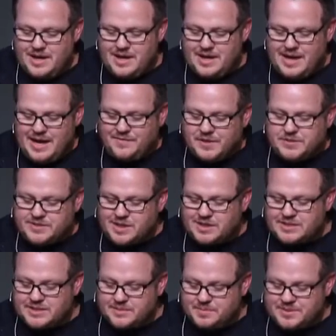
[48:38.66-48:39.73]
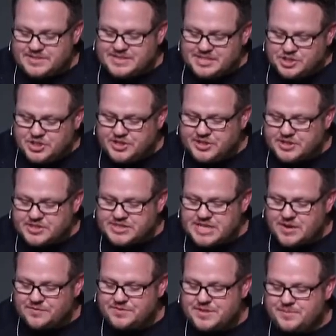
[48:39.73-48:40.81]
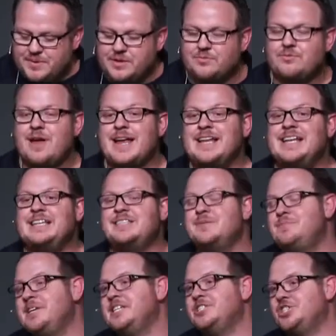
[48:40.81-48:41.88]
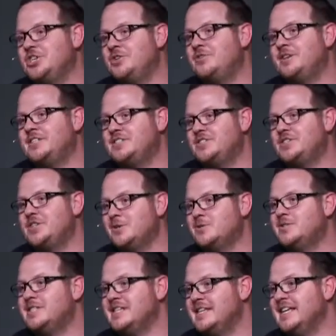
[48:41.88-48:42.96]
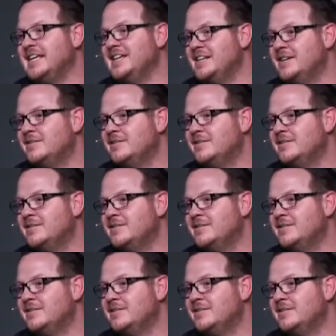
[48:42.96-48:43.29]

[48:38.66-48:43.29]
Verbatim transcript: Have you sought to position yourself to be ready to be generous to those in need?